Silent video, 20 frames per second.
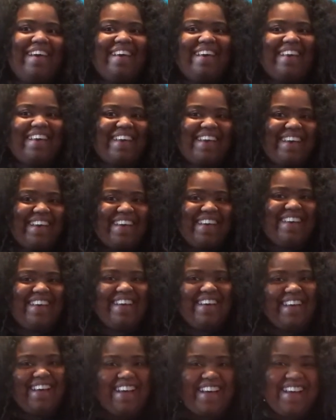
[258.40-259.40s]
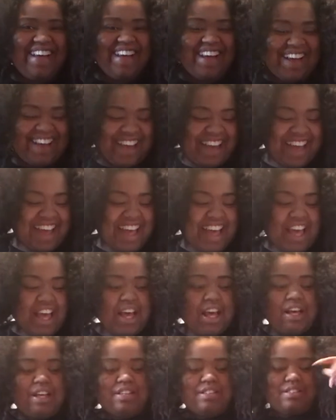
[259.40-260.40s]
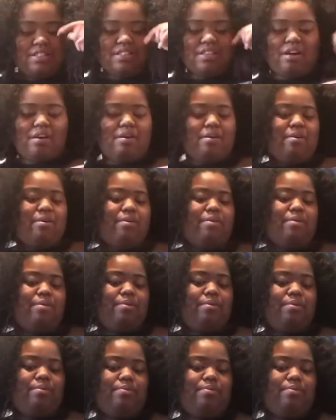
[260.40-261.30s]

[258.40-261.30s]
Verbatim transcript: Yeah. So,